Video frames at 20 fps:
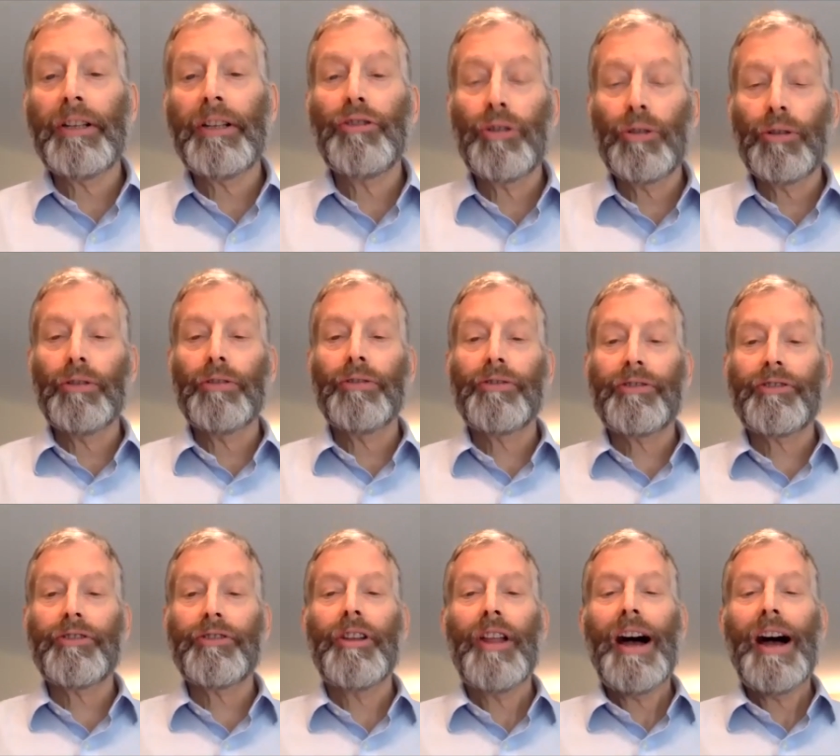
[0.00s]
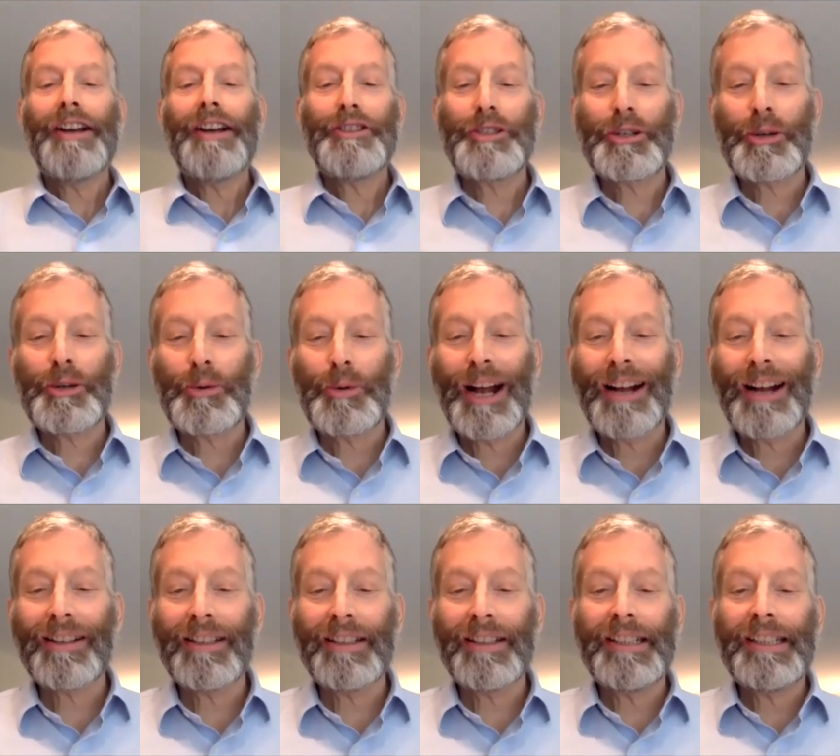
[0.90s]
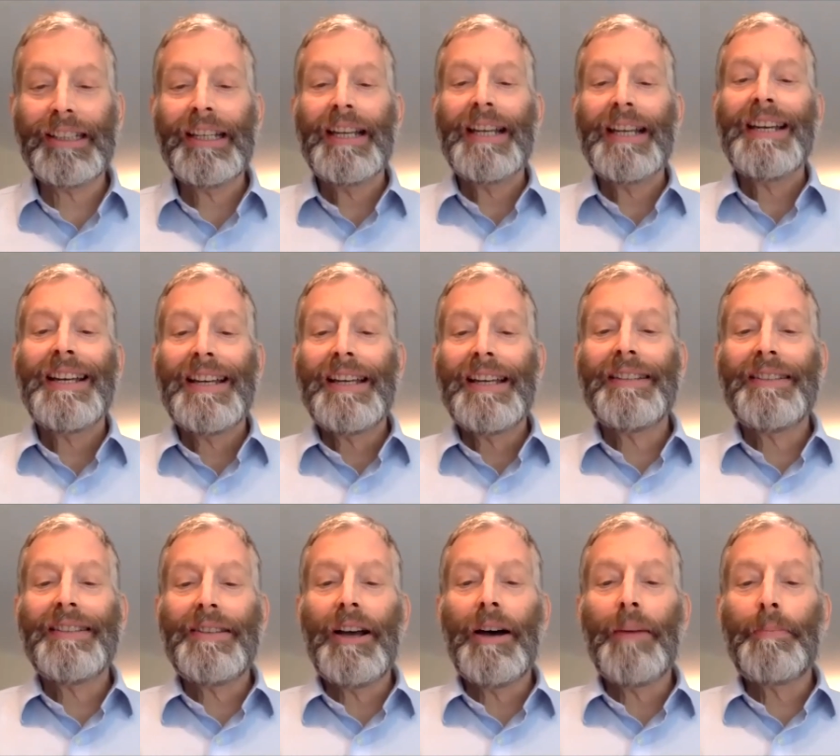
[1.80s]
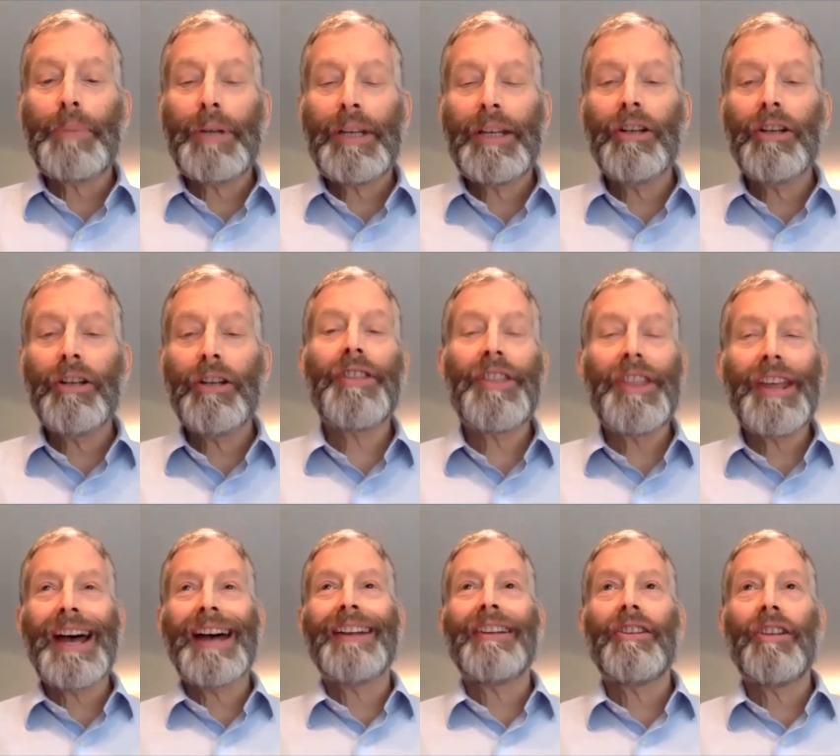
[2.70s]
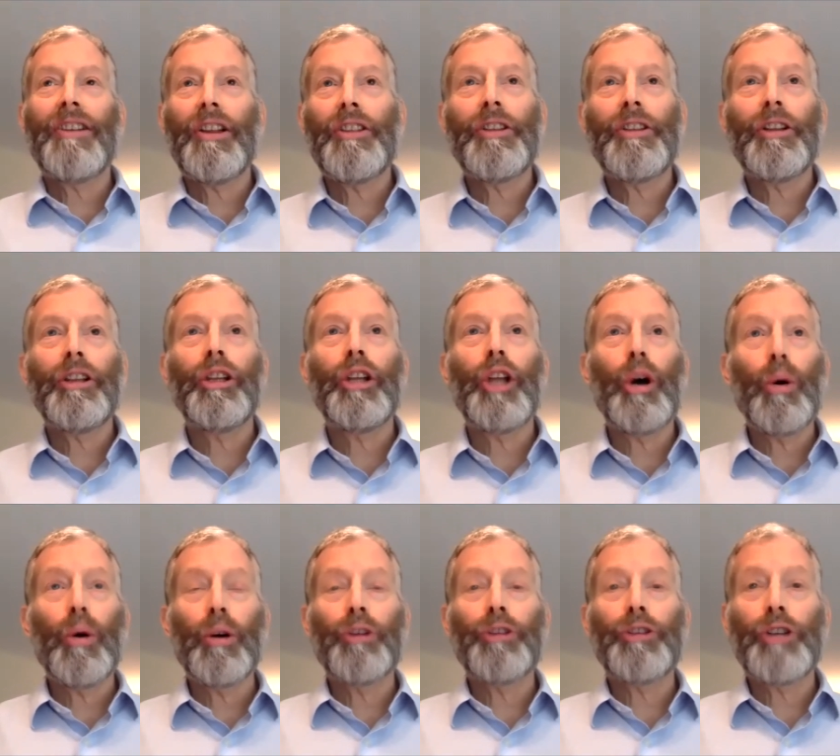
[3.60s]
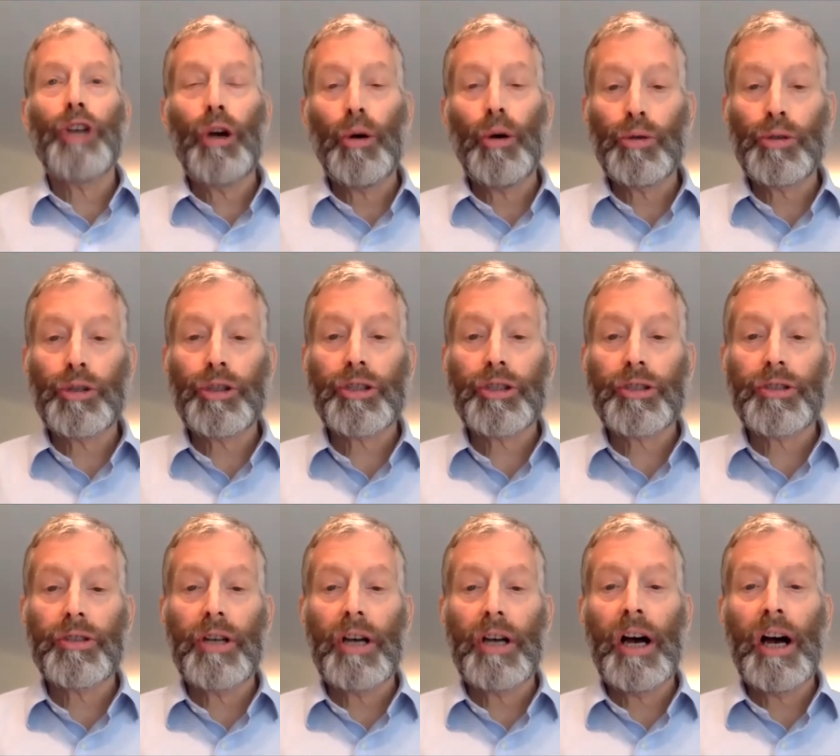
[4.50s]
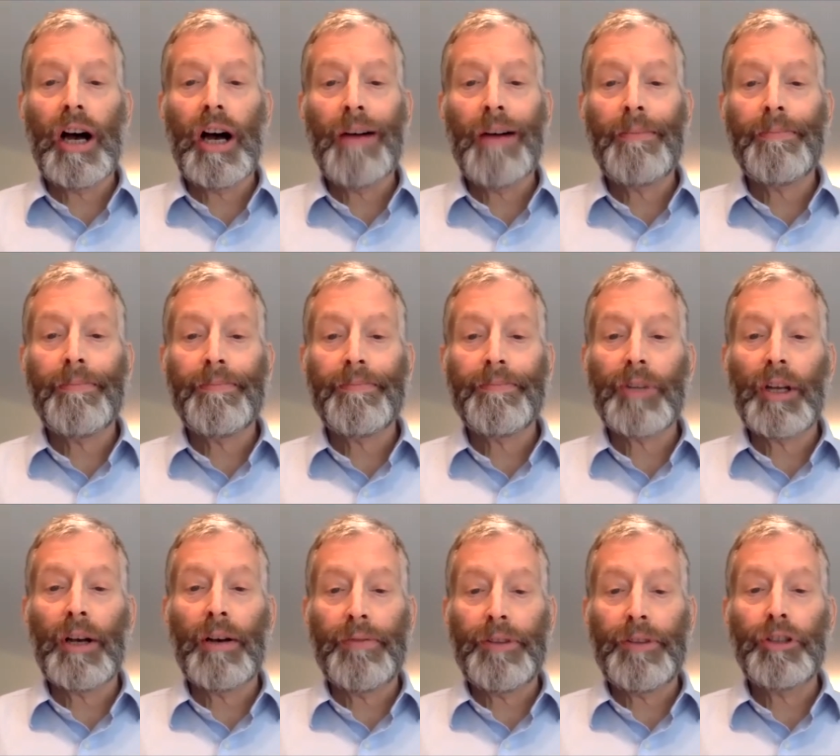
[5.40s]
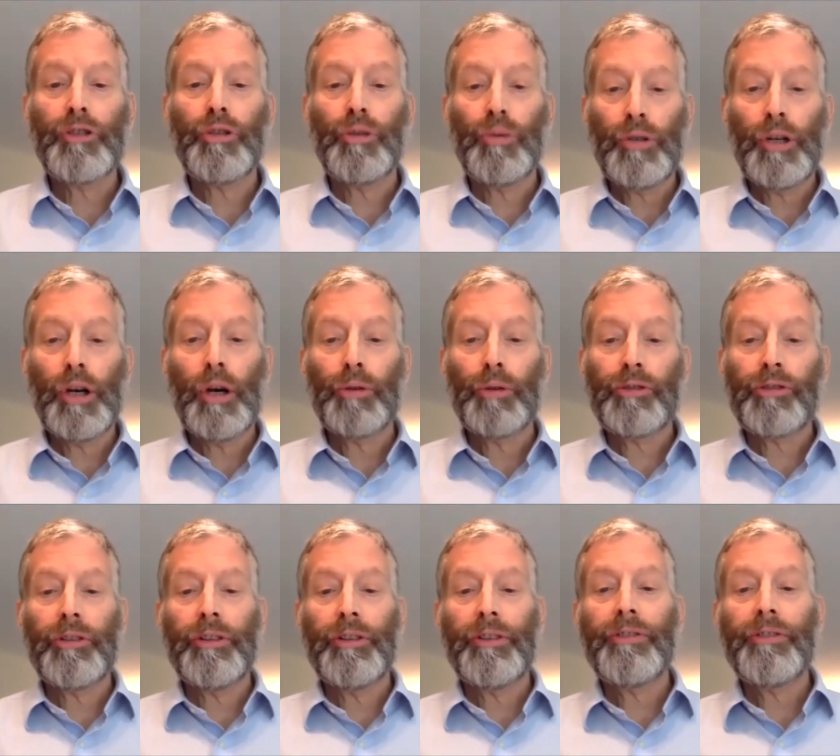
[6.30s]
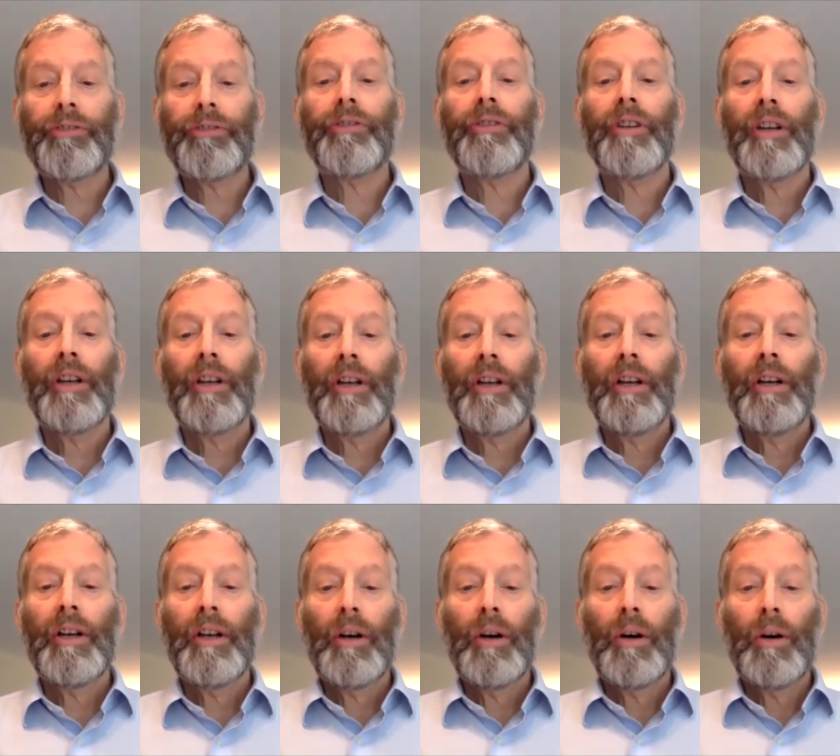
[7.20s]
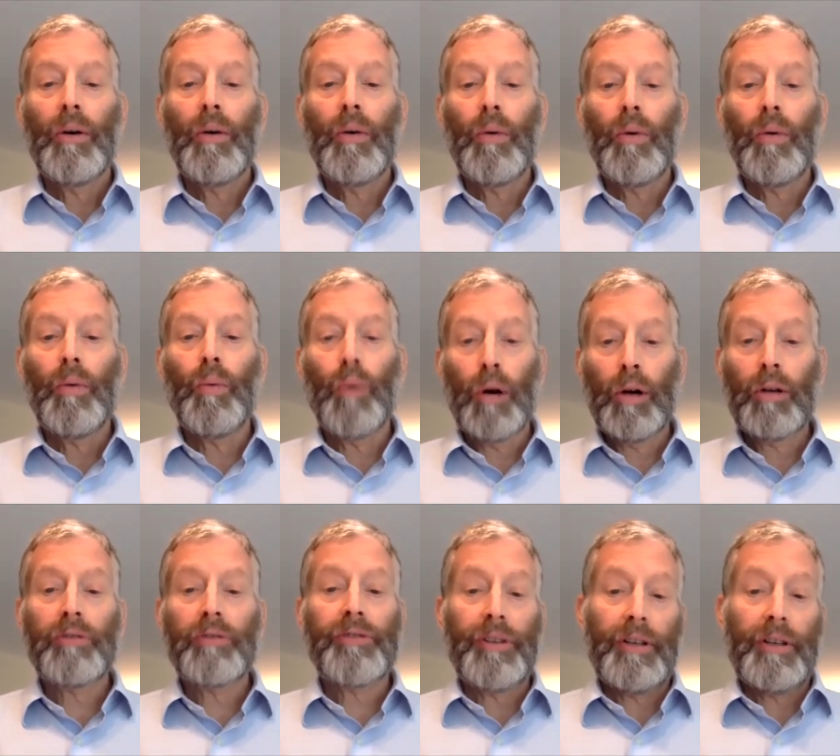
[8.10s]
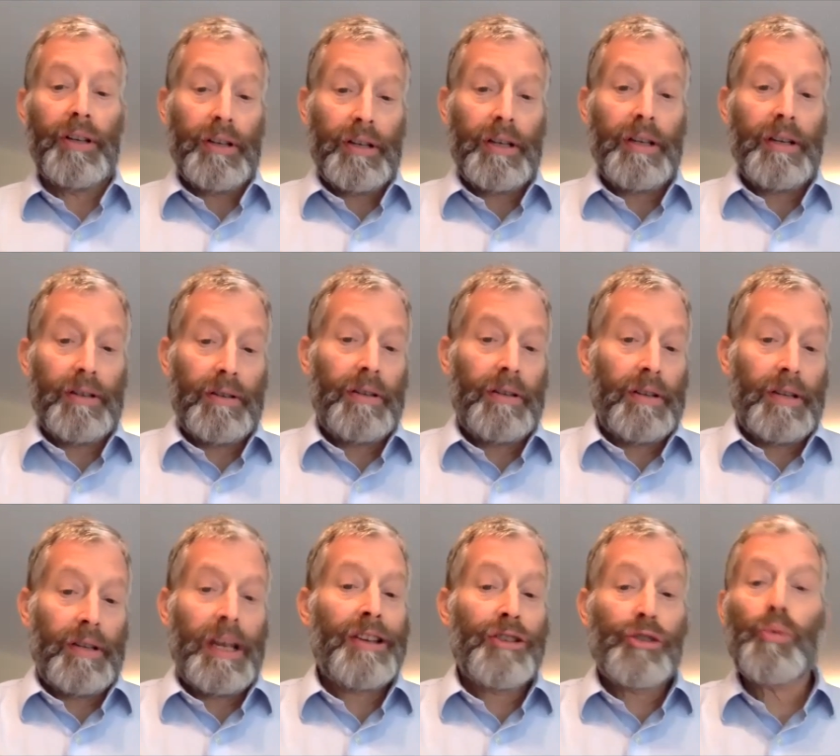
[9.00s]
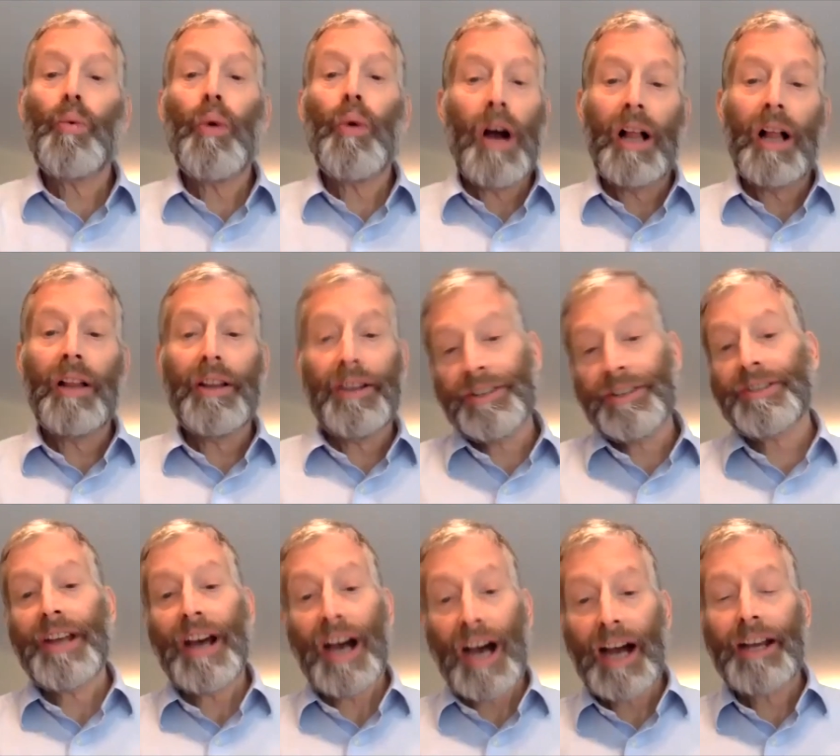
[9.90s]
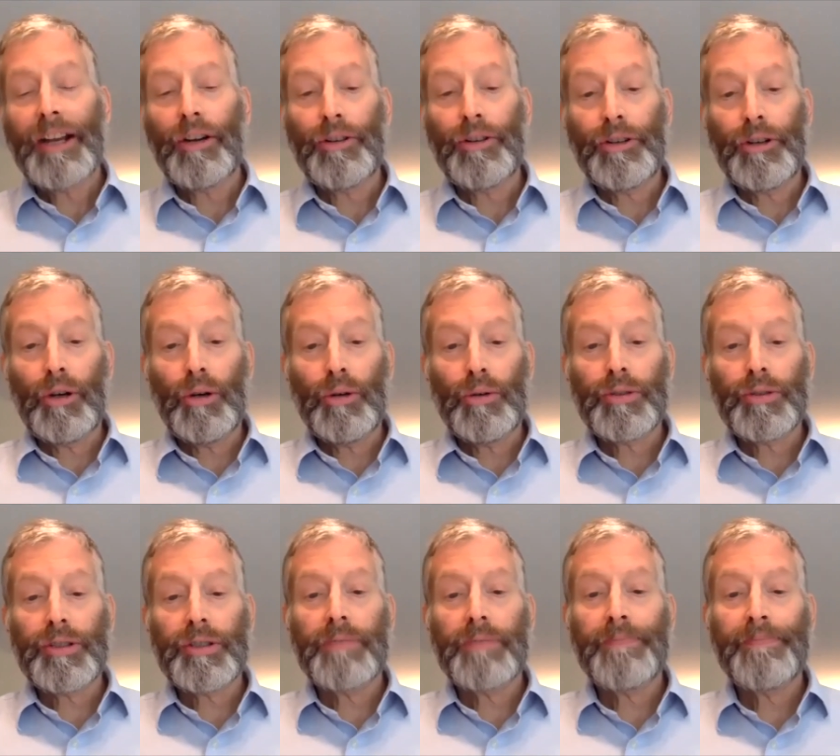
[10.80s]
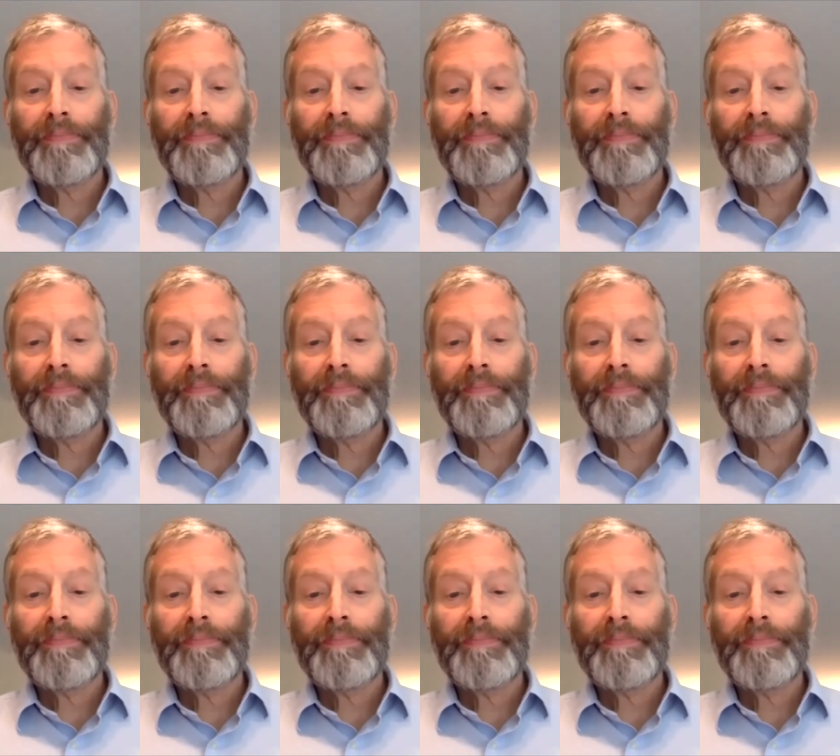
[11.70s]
your slides correctly, it appeared that the lower dose of the two doses worked as well as the higher dose.